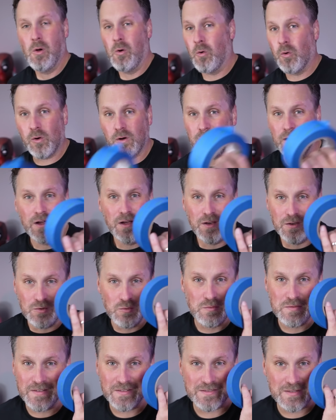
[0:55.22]
or
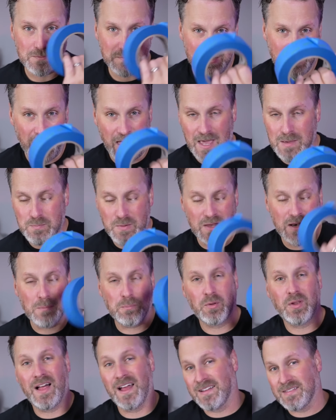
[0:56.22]
using some tape and
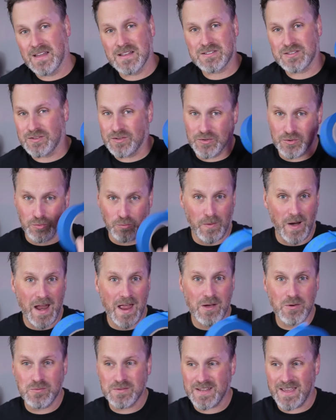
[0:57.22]
applying that to the
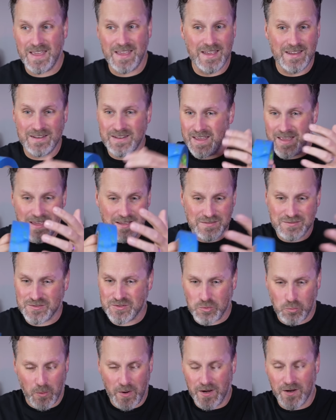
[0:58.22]
ground in a
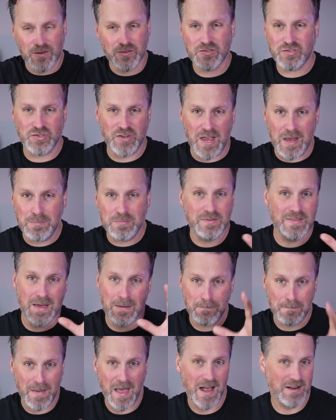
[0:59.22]
square shape
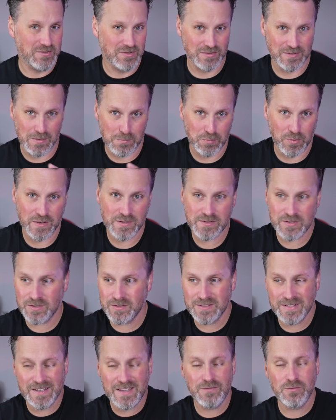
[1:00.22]
that matches the
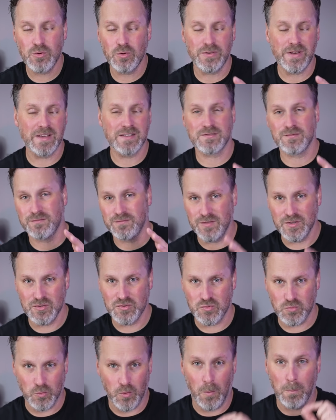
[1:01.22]
printer to give you a nice
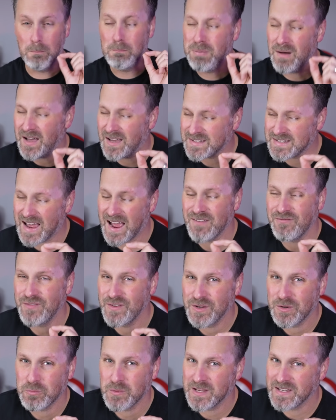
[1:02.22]
visual. But I
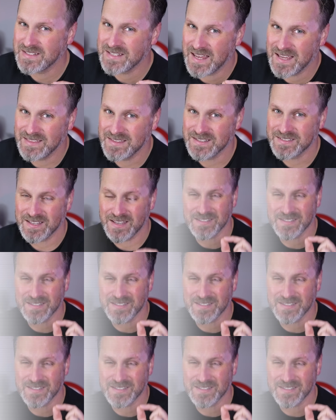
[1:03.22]
figured we could take this